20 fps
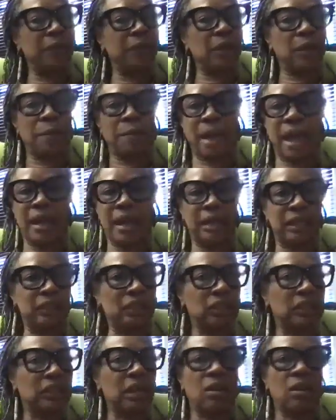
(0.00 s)
to go back and
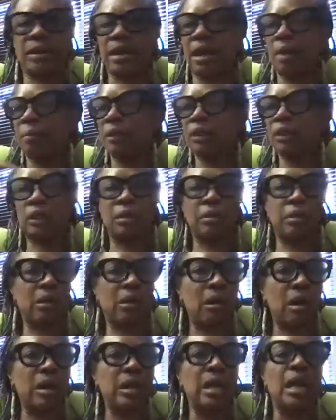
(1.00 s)
just say, okay, what's going
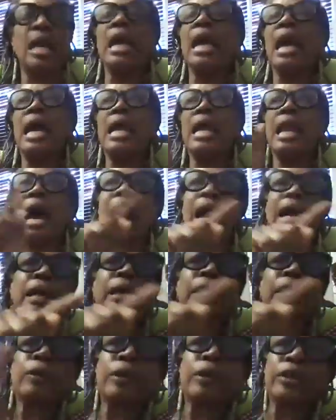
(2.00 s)
on? And I
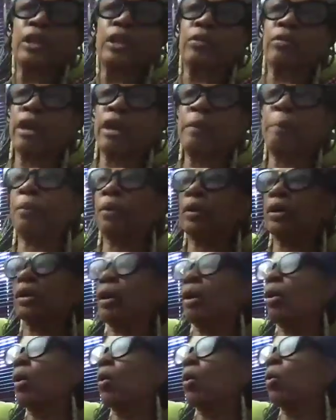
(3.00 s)
can look at the grade book and
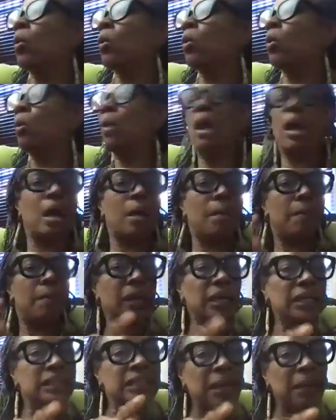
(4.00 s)
go, ooh,
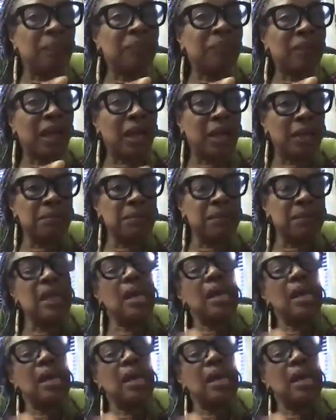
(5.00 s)
because sometimes